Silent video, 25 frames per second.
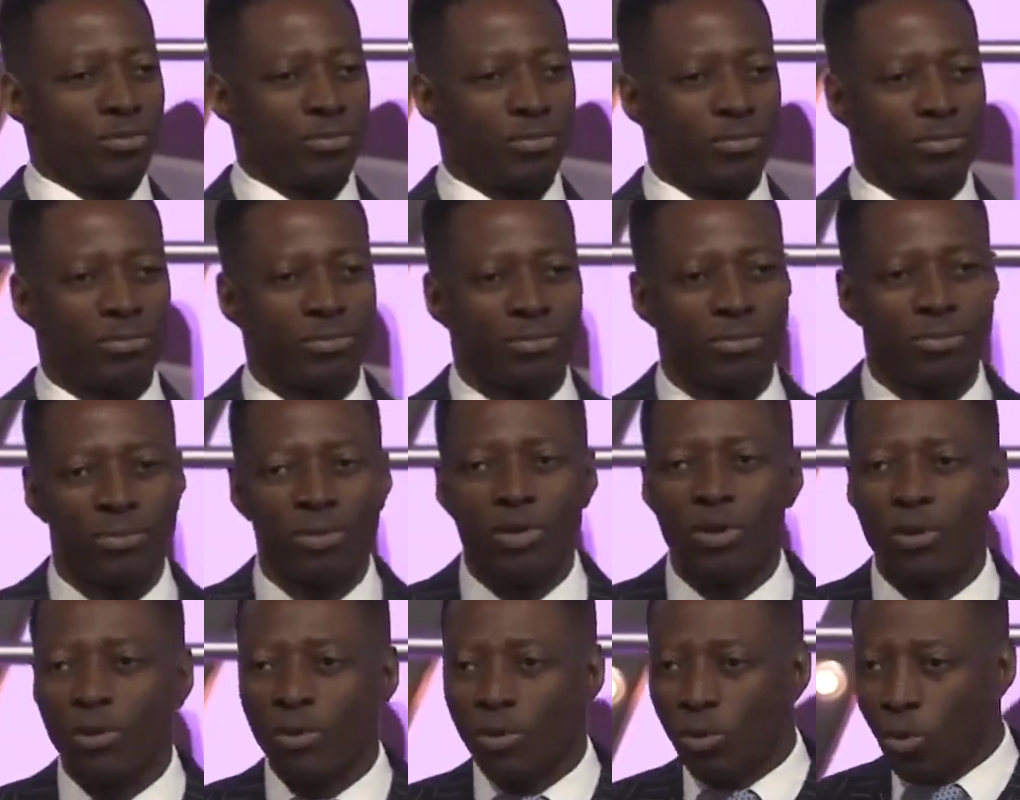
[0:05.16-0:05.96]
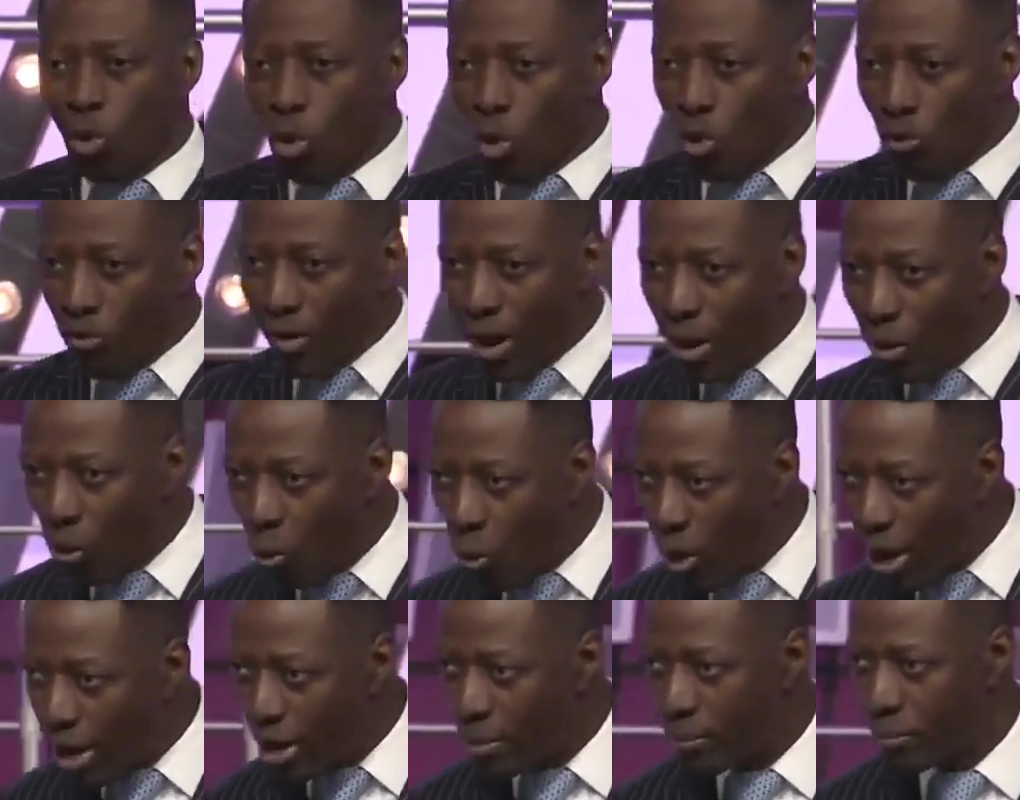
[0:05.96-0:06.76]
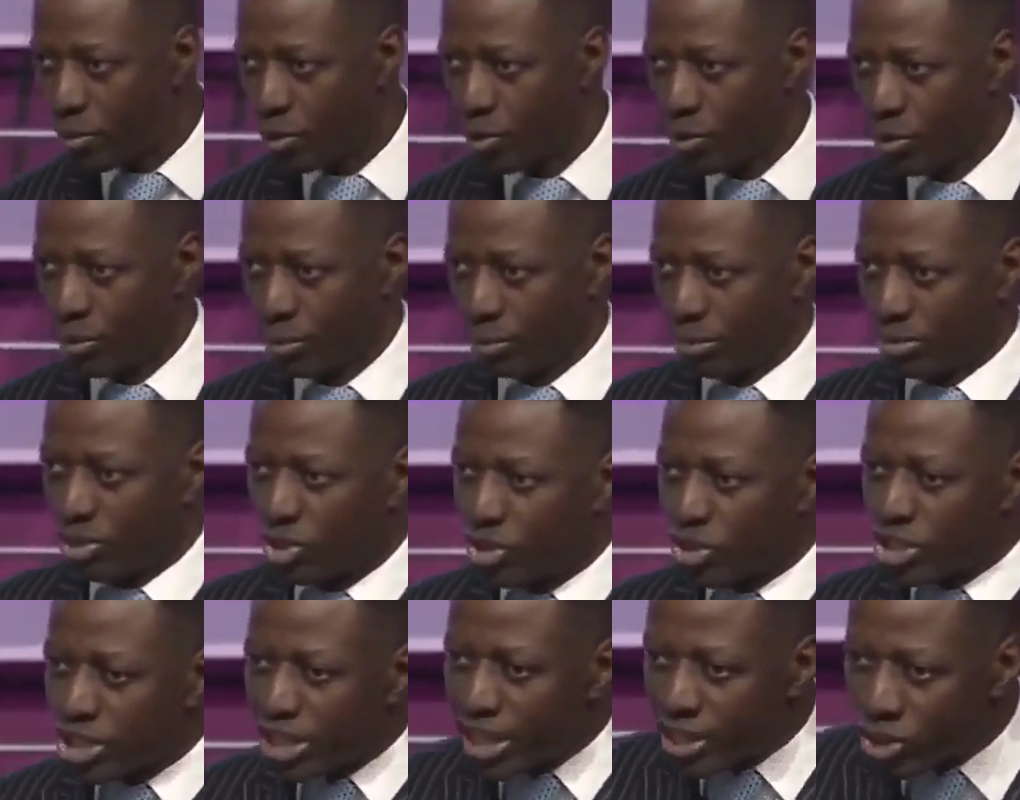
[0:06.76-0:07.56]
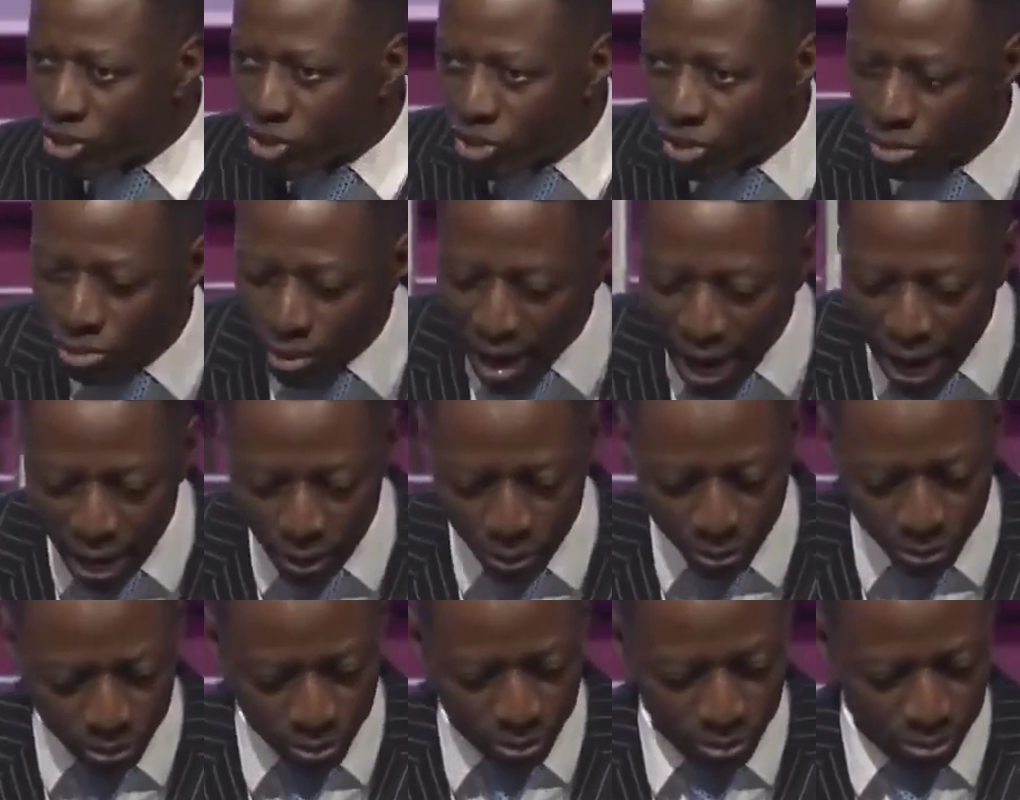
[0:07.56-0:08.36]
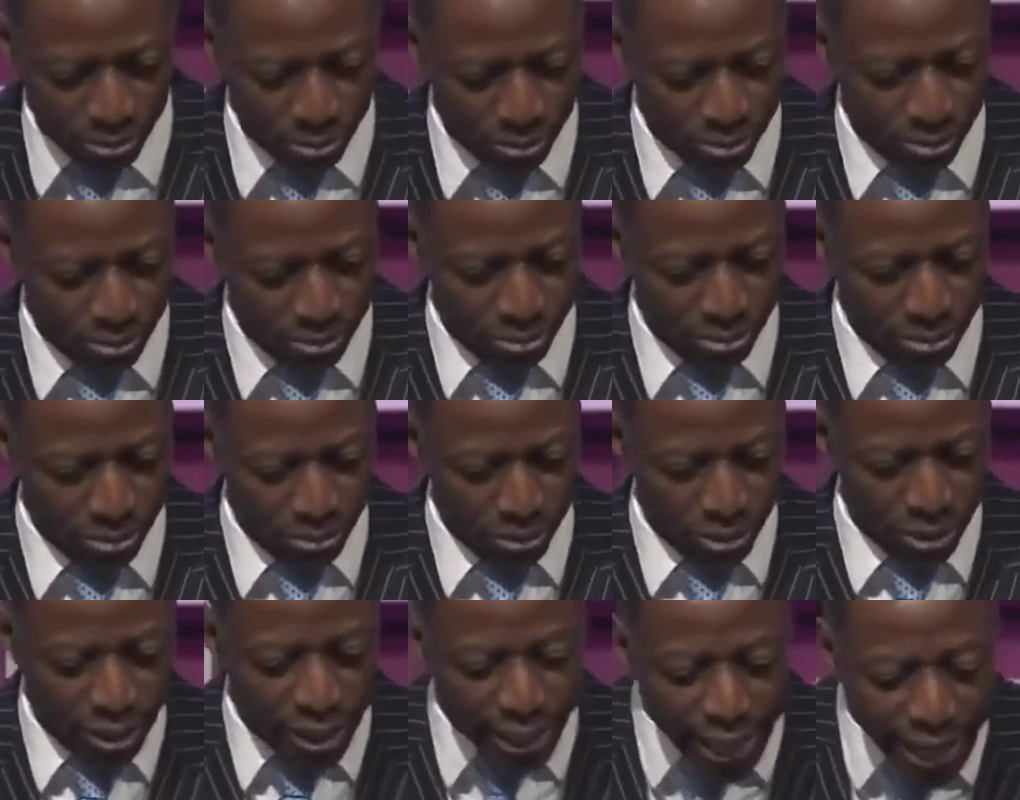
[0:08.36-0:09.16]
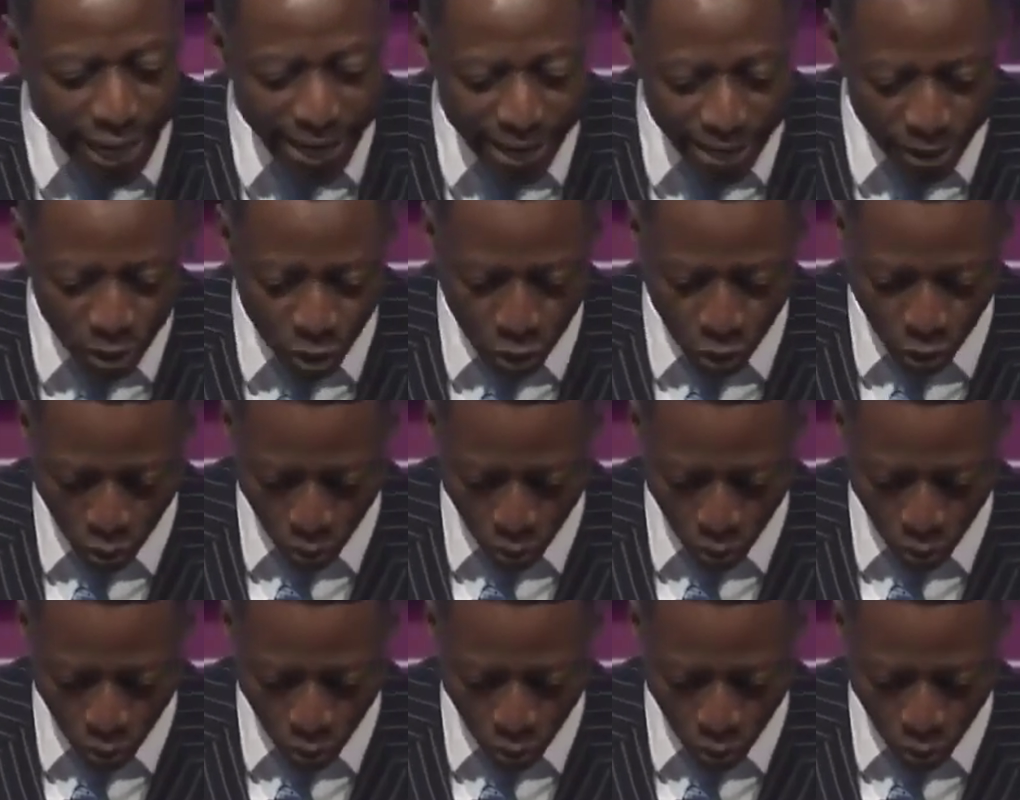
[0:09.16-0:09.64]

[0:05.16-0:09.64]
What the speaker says: you, overwhelm you, stress you out, scare